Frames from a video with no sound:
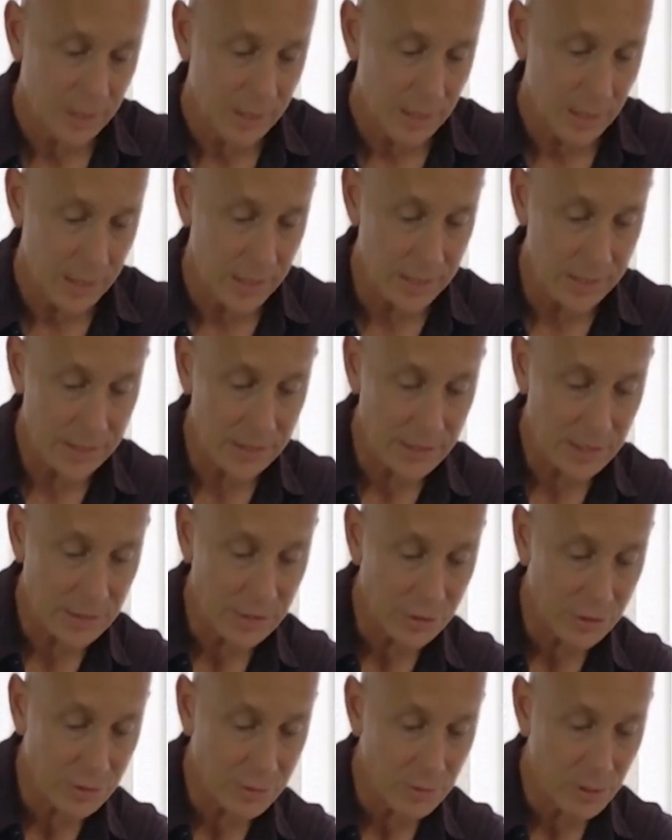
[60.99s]
and
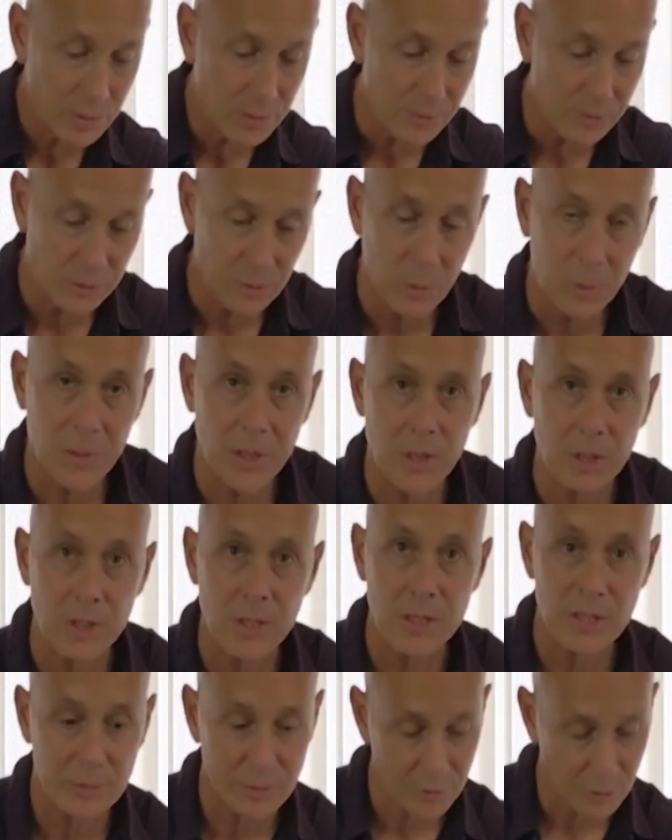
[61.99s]
extension movement. So what we're
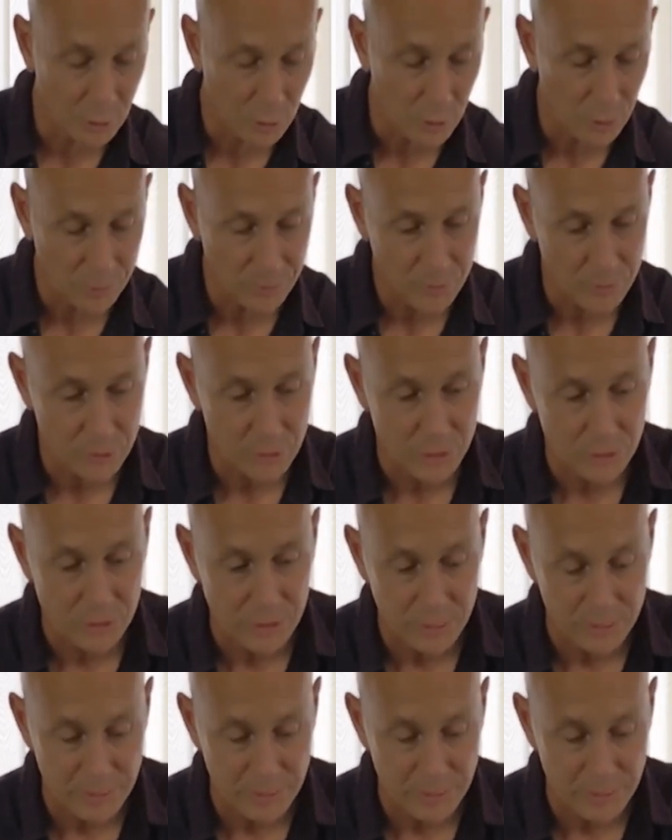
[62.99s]
looking for, just using the